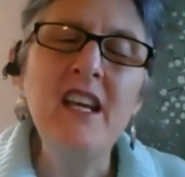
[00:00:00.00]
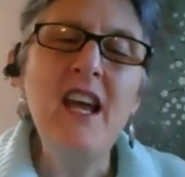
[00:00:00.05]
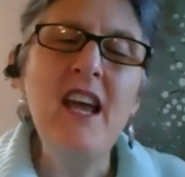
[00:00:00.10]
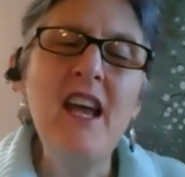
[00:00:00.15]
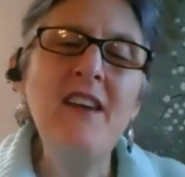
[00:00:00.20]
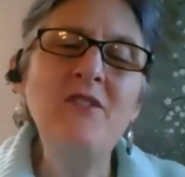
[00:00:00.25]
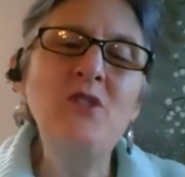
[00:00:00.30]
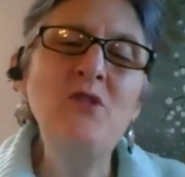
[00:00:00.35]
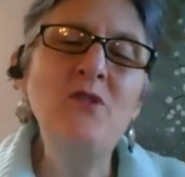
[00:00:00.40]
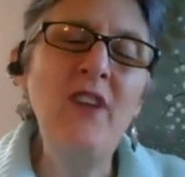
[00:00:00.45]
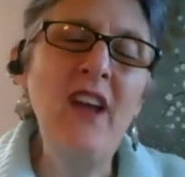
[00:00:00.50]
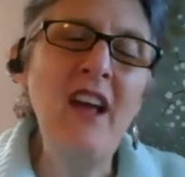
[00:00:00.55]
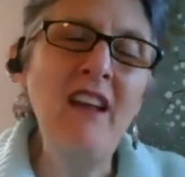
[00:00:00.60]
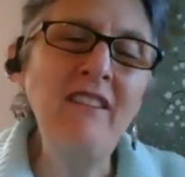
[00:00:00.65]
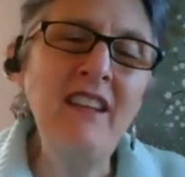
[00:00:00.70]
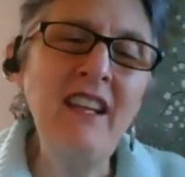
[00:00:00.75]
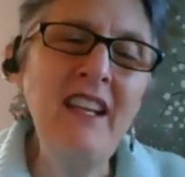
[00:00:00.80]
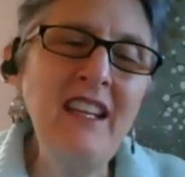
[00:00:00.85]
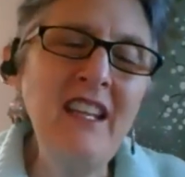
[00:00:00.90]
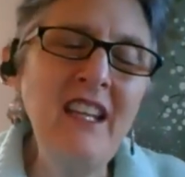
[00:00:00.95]
Have you
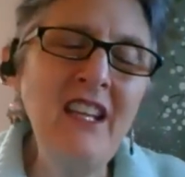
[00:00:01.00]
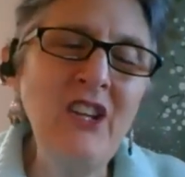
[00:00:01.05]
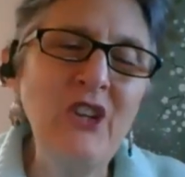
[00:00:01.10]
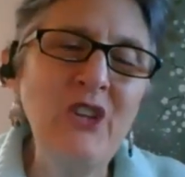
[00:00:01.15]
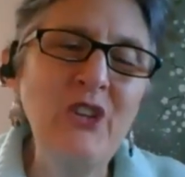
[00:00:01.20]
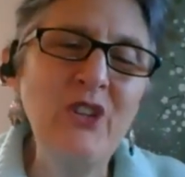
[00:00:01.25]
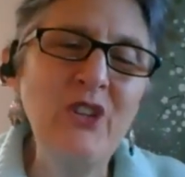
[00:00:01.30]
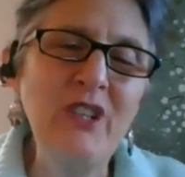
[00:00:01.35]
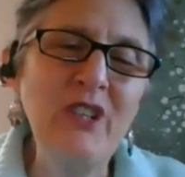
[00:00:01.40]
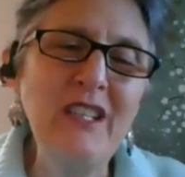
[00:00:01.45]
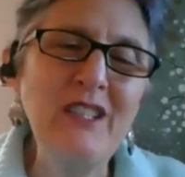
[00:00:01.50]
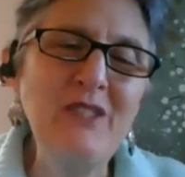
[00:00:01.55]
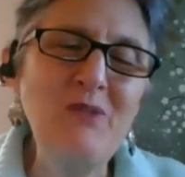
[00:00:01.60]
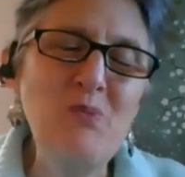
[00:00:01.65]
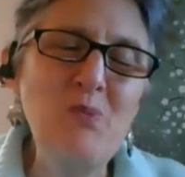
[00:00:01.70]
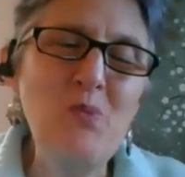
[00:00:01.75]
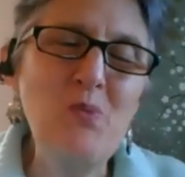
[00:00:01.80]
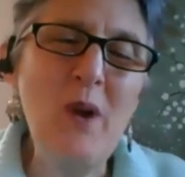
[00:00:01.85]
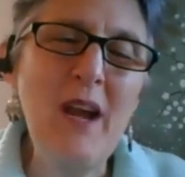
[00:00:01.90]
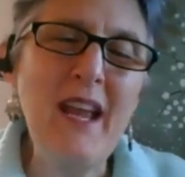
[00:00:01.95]
found any good
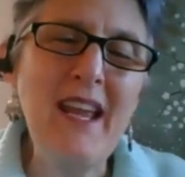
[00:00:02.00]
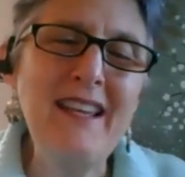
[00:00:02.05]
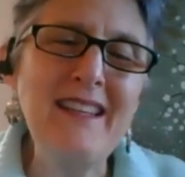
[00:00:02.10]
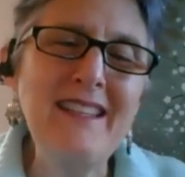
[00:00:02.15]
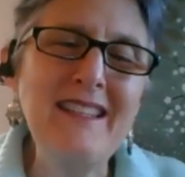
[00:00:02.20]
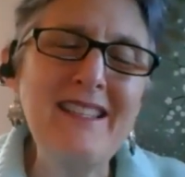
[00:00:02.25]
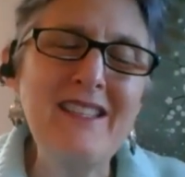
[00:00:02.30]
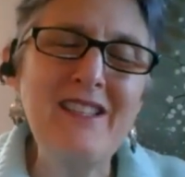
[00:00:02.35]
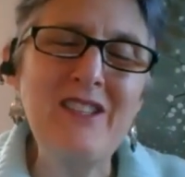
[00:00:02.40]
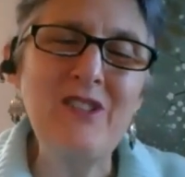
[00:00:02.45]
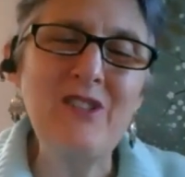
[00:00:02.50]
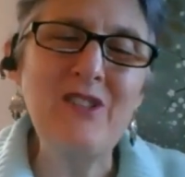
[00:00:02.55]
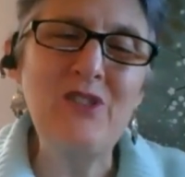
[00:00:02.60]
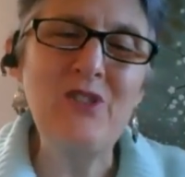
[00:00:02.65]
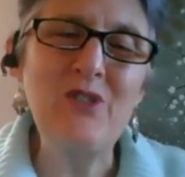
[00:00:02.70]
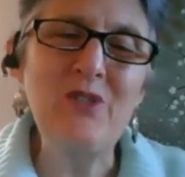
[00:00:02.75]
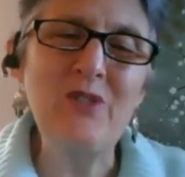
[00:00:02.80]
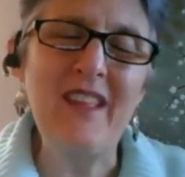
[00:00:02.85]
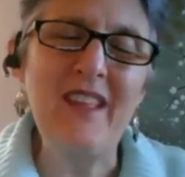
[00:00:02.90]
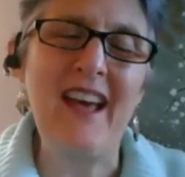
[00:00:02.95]
ways to
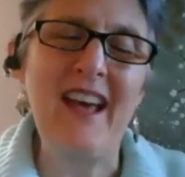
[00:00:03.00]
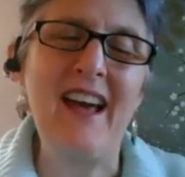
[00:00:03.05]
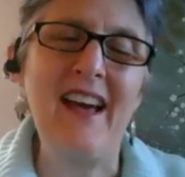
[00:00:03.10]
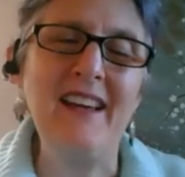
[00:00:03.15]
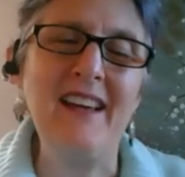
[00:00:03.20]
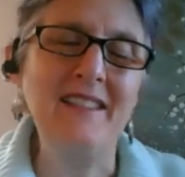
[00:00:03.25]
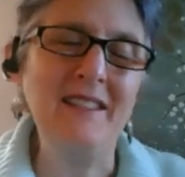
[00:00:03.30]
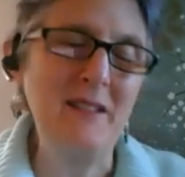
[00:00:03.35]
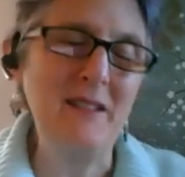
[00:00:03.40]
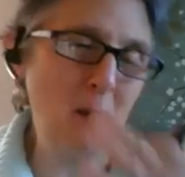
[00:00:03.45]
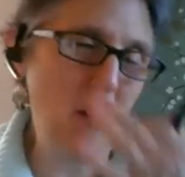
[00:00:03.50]
do that?